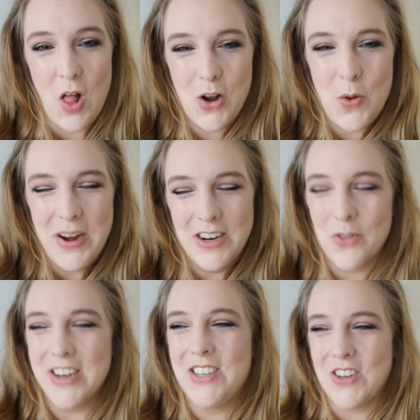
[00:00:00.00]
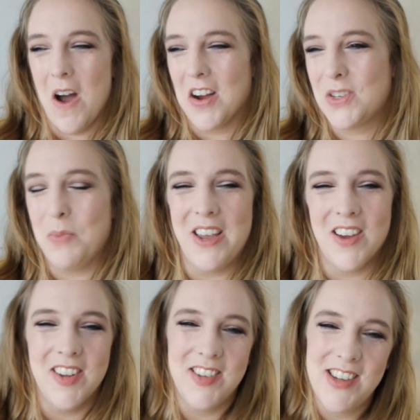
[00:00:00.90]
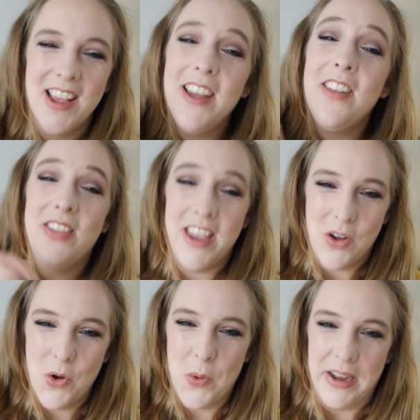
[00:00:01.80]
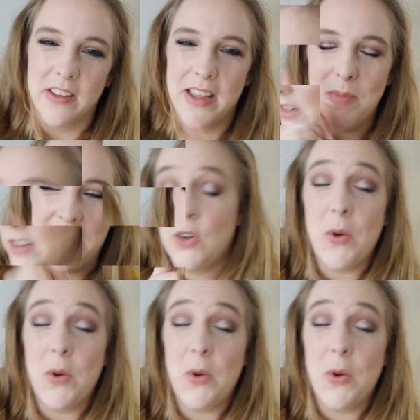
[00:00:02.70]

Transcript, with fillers: clock when it restocks because they go quickly.